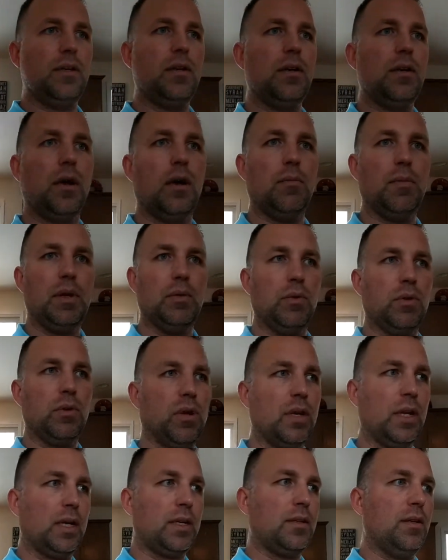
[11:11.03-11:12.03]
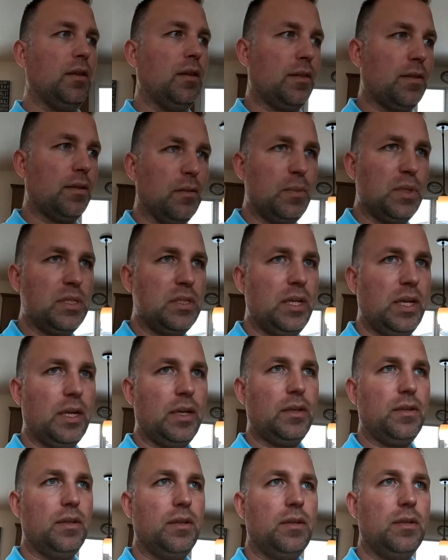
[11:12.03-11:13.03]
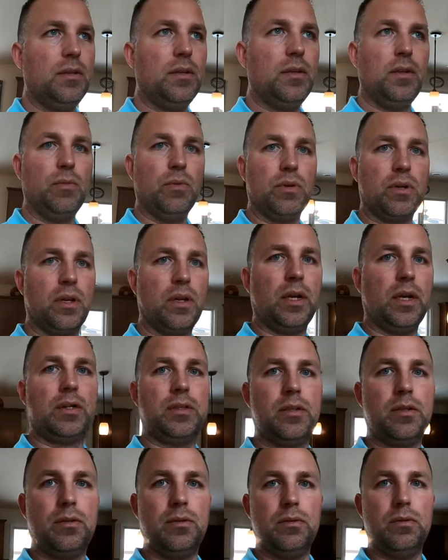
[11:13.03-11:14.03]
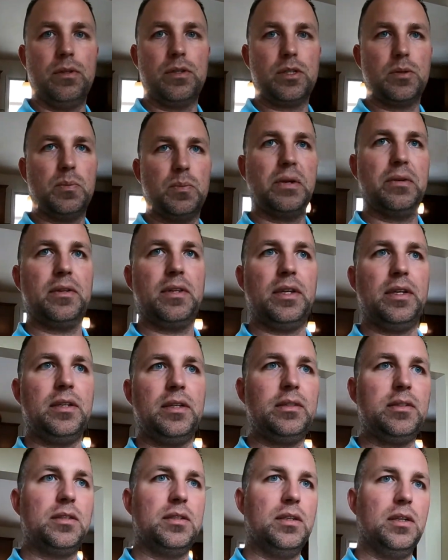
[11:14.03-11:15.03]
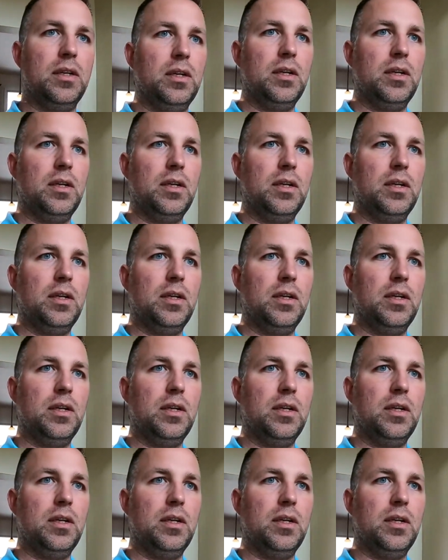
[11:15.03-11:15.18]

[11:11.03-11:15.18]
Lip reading: It will connect to the thermostat, it will connect to the Smartthings,